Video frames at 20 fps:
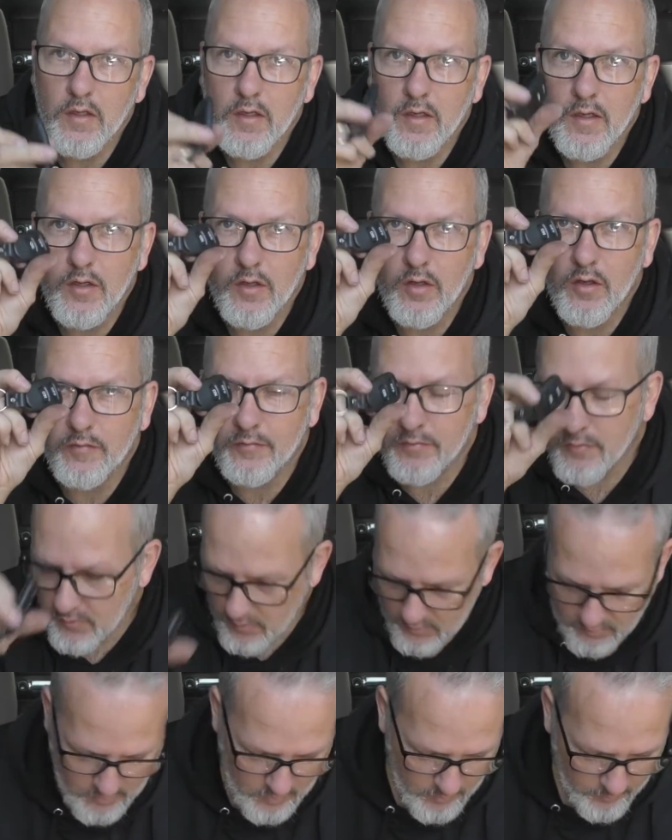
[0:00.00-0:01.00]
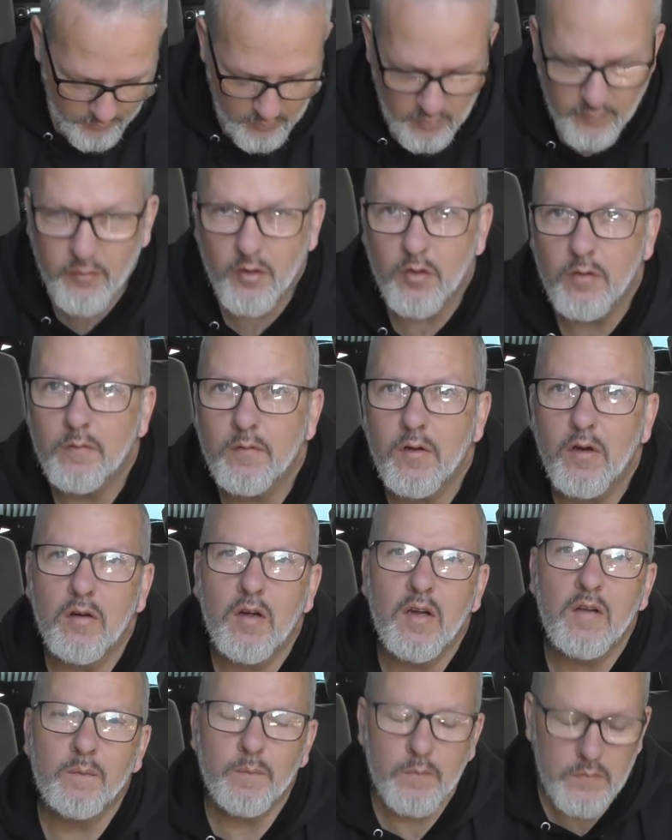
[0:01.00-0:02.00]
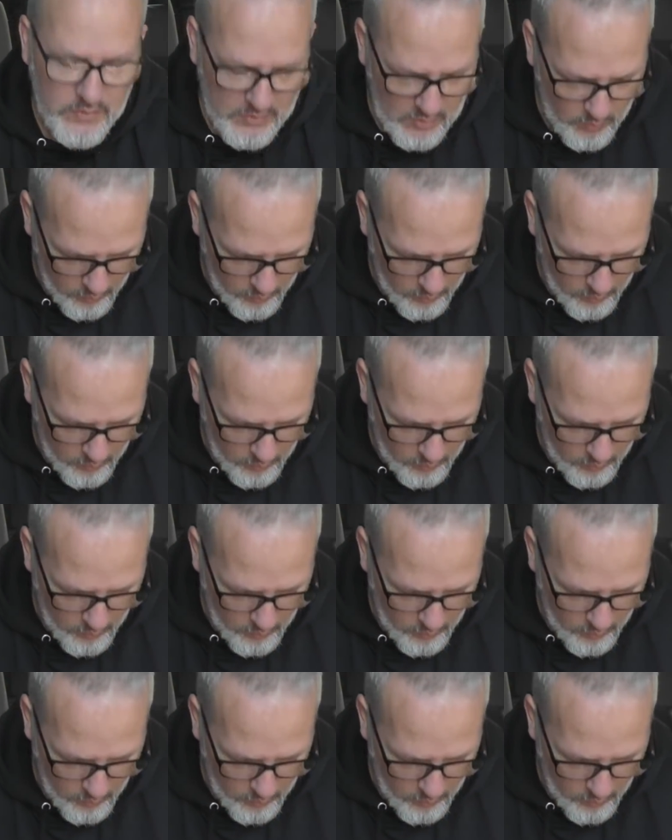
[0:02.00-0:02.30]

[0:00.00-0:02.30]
and off. Beautiful. Alright, so